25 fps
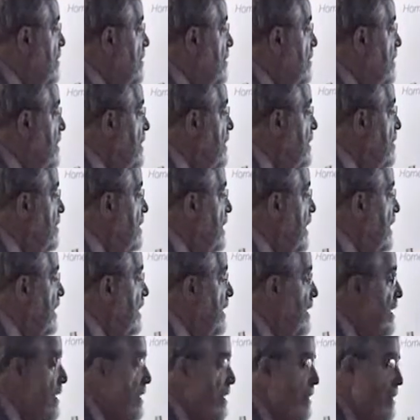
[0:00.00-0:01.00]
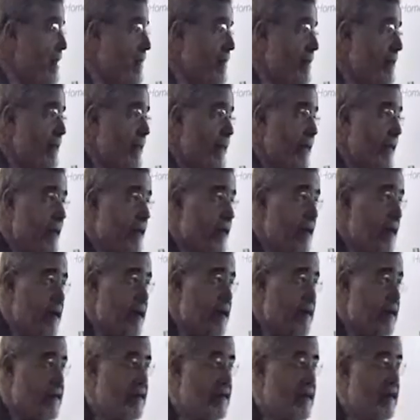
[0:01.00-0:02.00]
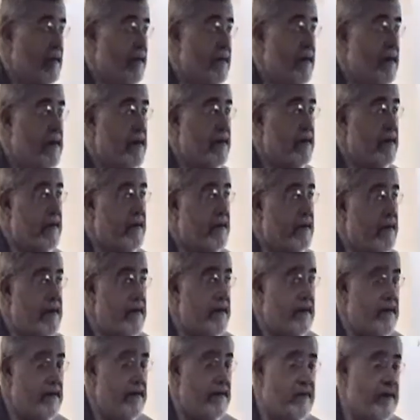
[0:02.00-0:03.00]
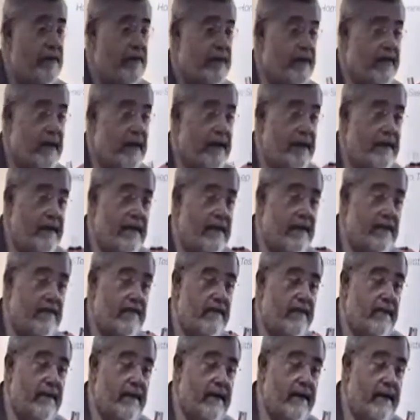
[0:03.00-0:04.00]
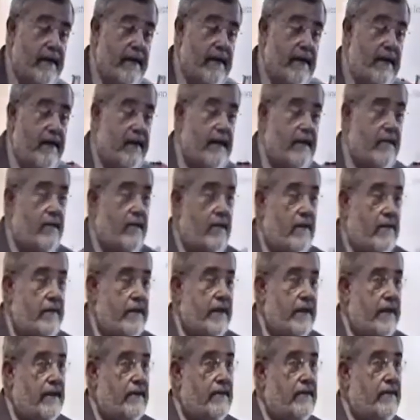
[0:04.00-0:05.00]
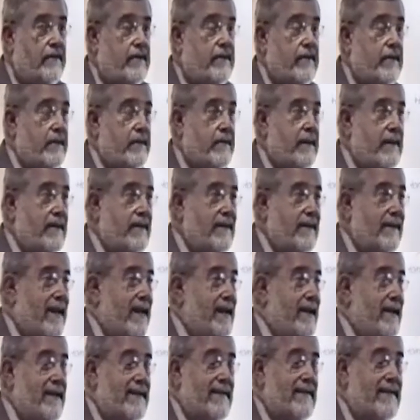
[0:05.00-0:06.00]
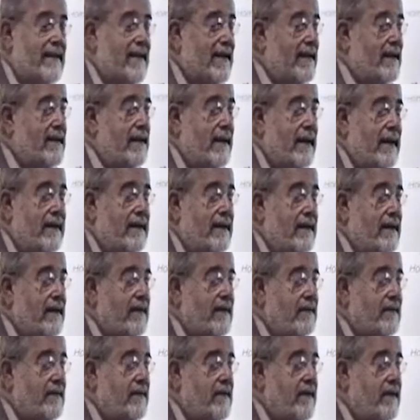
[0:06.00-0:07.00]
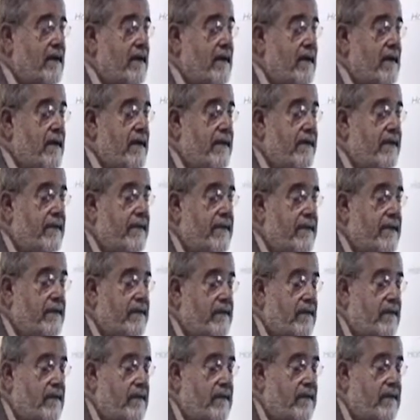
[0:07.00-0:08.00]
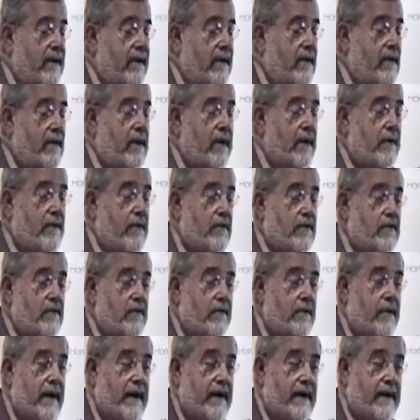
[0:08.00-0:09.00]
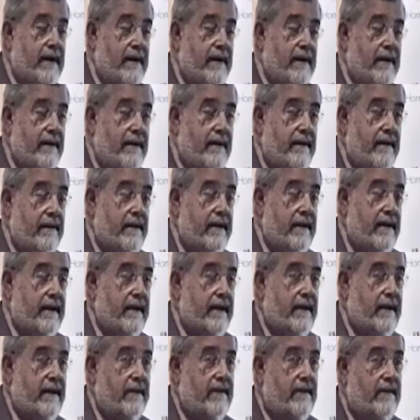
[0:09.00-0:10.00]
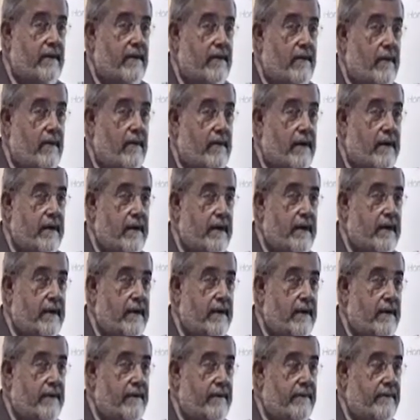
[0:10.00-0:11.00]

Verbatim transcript: we do that. And then, like I say, with, with, with Jan yesterday, it would have been interesting, but it's not, it's not diagnostic is to say, okay, put your bite in and let's see what we did.